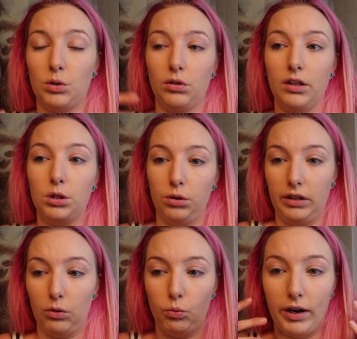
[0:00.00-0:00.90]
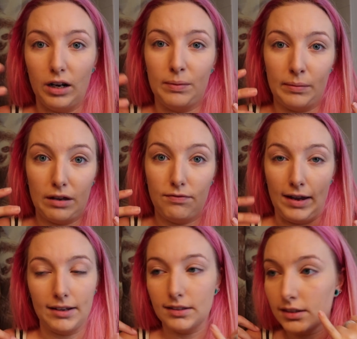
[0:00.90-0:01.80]
so unless you're like right up in my
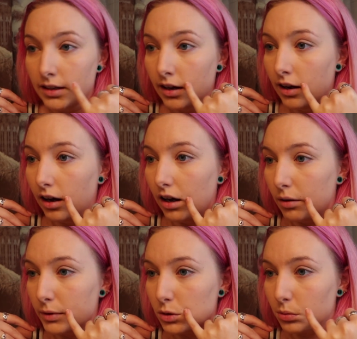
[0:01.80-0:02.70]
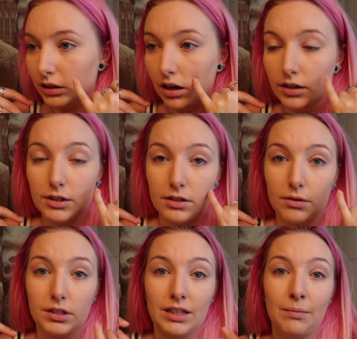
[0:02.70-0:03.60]
face, it's really hard to
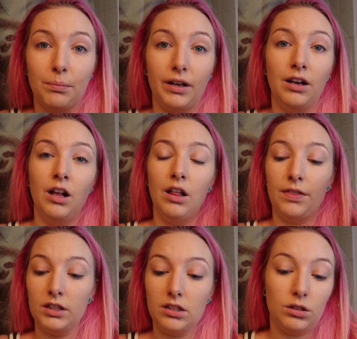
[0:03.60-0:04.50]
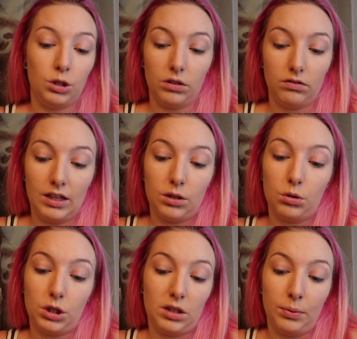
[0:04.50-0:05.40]
notice them. But these are
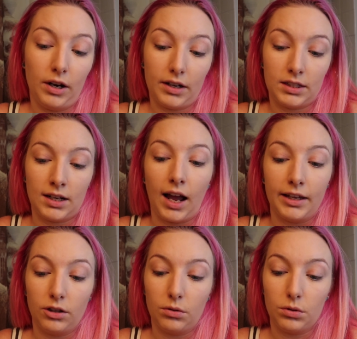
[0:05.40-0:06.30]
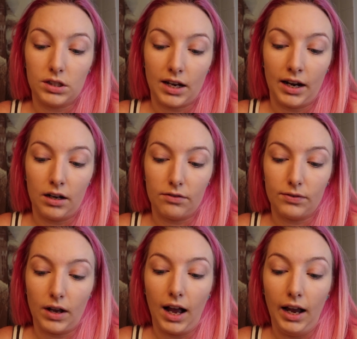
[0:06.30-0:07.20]
just the products that I use to kind
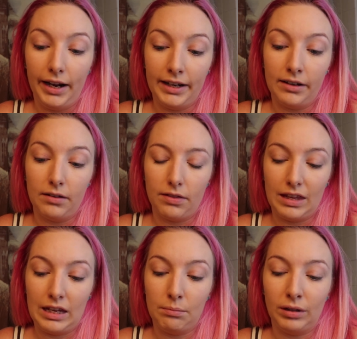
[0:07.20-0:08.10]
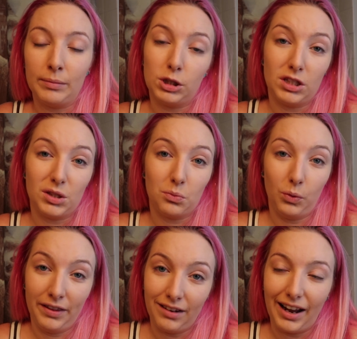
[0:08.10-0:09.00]
of hide the blemishes
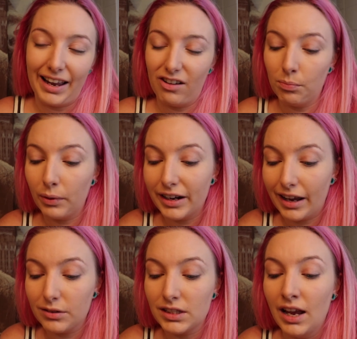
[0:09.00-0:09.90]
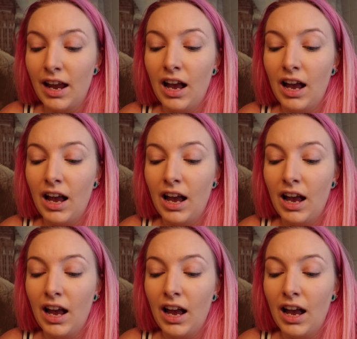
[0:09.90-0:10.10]
when I have breakouts.